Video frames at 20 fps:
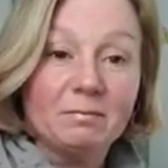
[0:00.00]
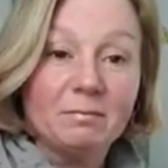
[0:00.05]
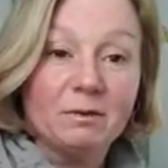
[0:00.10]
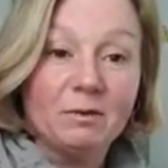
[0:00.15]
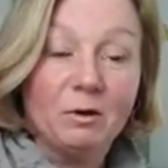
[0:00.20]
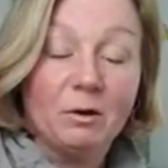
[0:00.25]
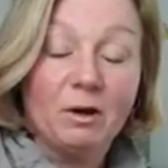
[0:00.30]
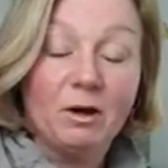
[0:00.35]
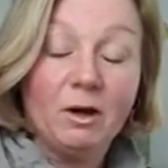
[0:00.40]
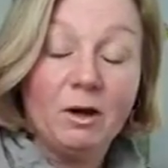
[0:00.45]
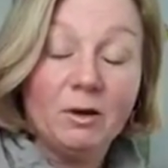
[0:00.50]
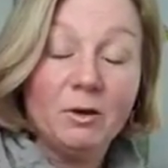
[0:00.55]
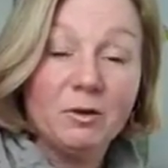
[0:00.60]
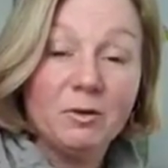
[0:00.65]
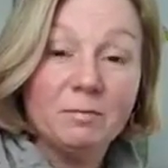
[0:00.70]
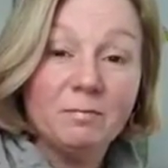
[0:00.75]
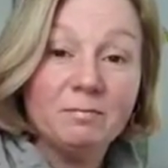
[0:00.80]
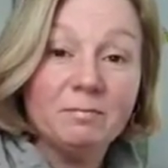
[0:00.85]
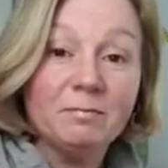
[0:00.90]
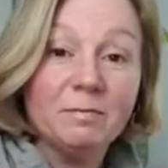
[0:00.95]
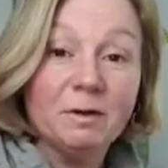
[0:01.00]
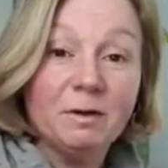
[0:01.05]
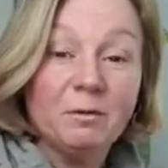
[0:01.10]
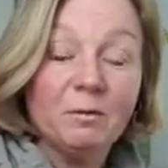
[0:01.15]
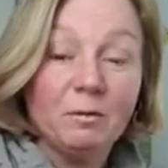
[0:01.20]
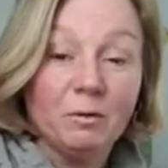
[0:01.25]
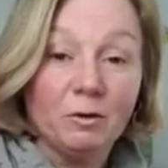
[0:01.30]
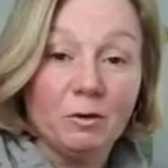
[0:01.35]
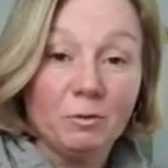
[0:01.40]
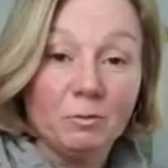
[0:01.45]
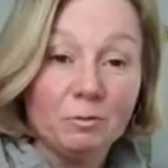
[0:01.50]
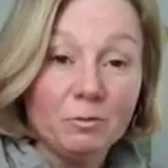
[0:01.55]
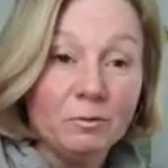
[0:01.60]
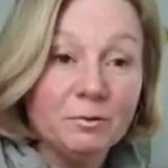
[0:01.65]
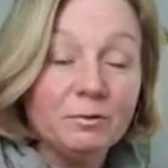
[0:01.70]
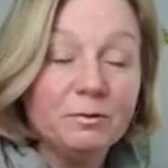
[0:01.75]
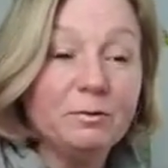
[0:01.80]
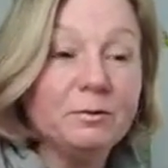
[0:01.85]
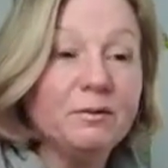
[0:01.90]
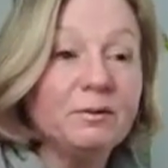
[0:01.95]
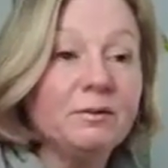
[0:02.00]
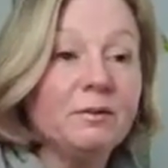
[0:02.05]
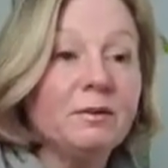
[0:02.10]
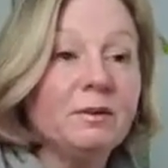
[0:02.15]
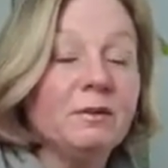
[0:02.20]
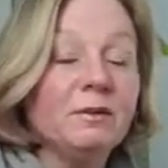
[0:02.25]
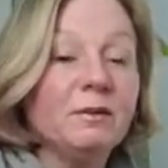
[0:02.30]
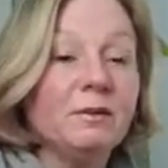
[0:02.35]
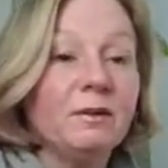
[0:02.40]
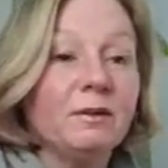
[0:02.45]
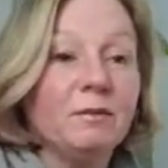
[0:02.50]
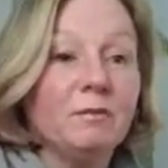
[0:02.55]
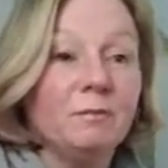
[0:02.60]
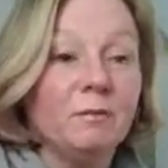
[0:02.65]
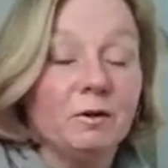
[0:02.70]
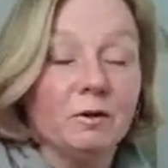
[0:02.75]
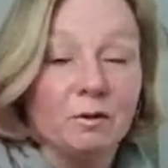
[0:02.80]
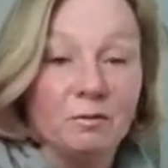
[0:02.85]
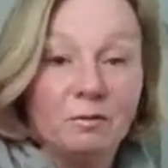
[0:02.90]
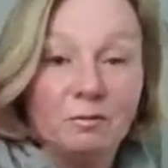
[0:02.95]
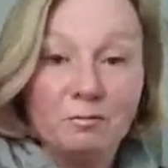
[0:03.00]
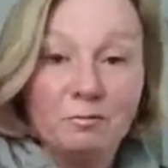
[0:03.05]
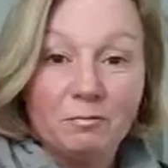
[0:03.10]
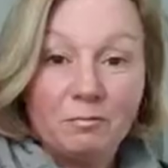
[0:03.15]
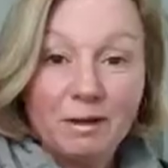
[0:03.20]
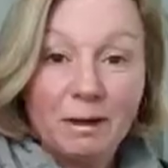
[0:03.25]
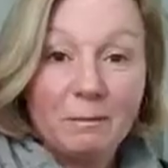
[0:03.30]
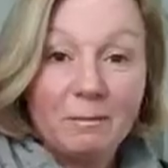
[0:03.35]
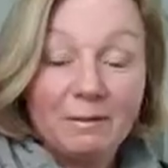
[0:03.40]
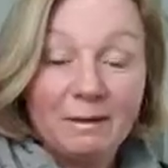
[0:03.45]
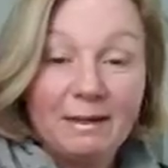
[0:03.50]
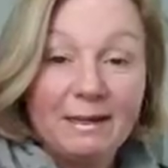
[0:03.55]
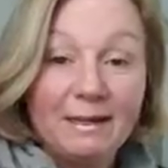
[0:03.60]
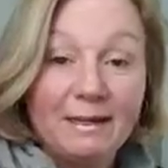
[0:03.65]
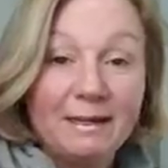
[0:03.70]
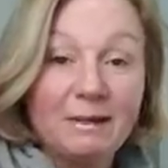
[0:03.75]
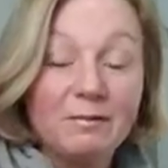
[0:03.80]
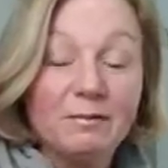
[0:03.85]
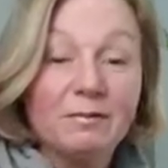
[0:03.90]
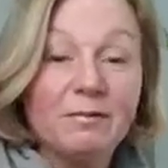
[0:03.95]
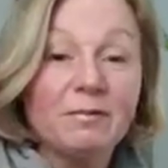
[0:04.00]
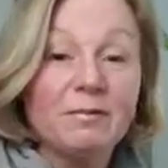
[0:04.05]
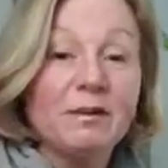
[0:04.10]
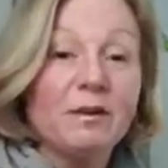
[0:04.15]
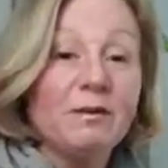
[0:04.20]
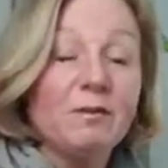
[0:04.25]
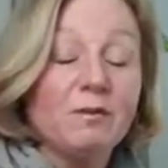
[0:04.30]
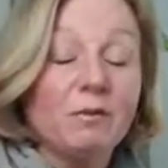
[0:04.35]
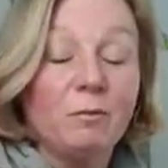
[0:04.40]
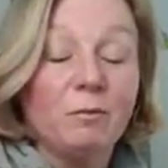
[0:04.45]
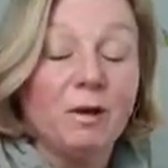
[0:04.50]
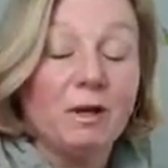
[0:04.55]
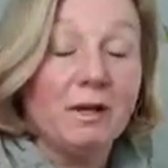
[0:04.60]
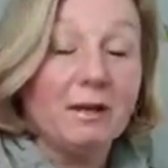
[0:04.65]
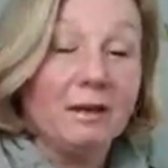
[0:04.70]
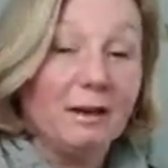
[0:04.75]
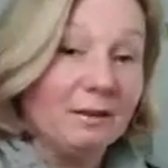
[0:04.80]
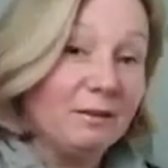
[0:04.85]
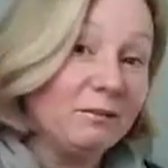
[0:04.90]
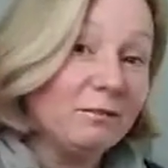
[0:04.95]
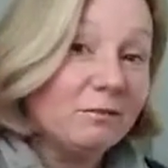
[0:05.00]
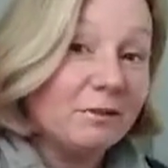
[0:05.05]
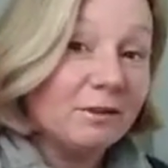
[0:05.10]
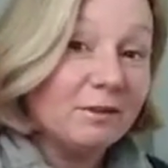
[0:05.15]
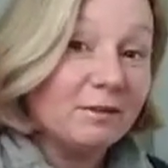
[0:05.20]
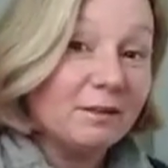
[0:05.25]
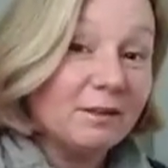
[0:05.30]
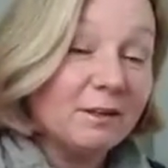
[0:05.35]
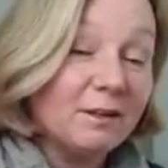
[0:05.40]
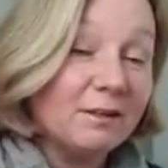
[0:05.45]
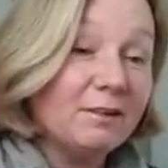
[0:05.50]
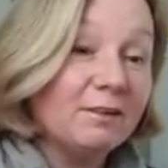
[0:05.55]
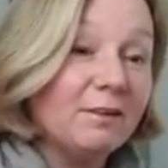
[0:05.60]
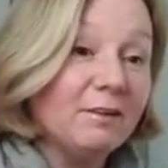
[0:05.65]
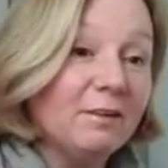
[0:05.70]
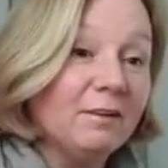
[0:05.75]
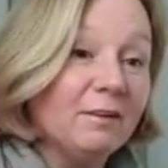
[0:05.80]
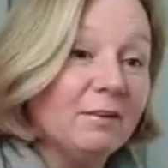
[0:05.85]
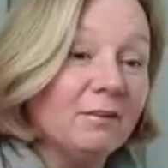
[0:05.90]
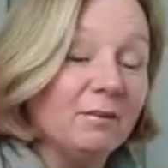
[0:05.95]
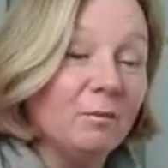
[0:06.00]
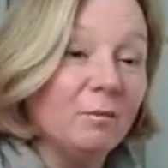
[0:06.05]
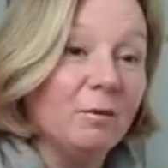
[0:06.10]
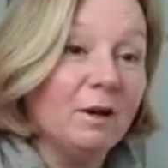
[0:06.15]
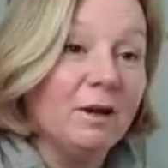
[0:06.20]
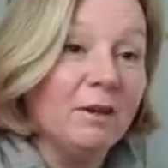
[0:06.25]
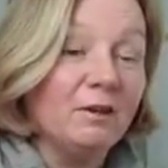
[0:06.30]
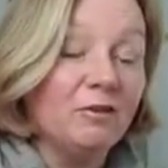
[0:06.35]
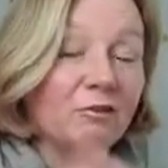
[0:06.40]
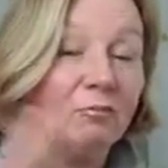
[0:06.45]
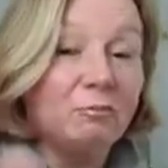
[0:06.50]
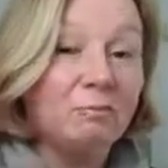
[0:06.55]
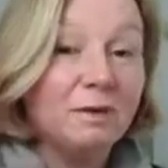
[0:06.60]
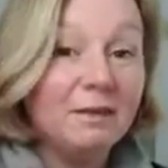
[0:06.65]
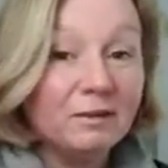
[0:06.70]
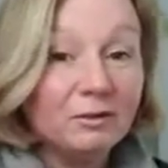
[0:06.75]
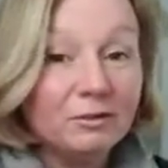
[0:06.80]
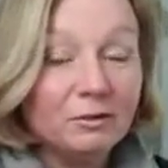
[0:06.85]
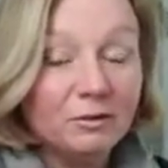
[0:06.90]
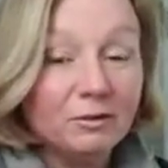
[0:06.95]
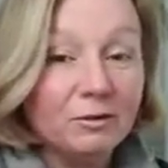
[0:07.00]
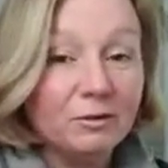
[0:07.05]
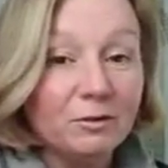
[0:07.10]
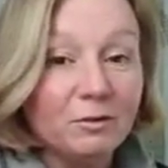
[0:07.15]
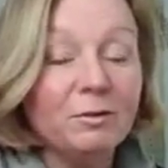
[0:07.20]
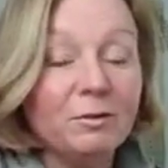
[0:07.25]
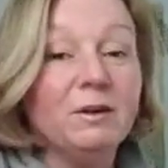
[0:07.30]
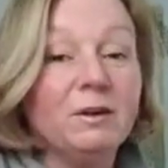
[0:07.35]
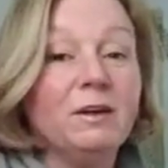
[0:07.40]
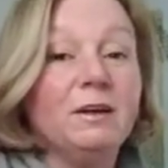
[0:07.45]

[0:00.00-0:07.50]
your home, where you're born, where your family lives, somewhere you'd like to visit, somewhere you've been to,